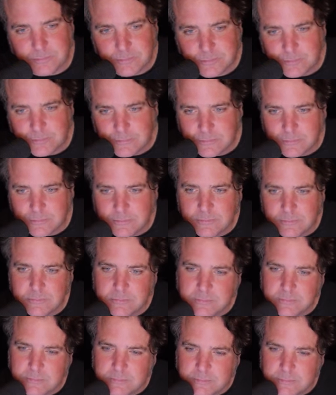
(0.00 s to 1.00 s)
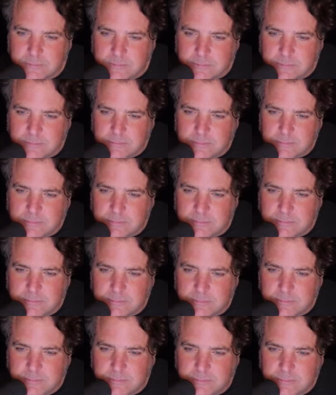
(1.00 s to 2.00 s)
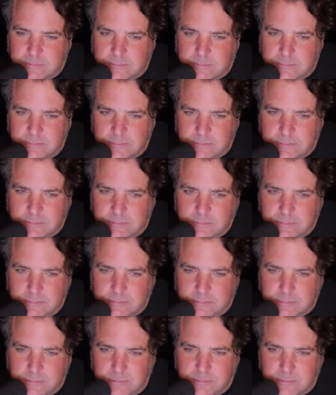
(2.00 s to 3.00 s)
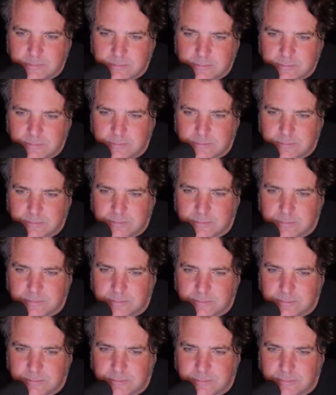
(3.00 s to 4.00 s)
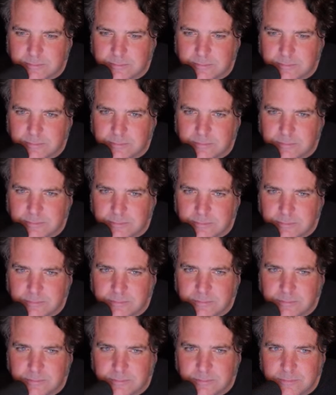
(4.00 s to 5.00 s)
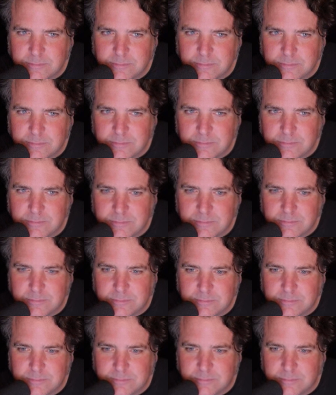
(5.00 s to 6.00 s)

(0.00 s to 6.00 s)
(not speaking)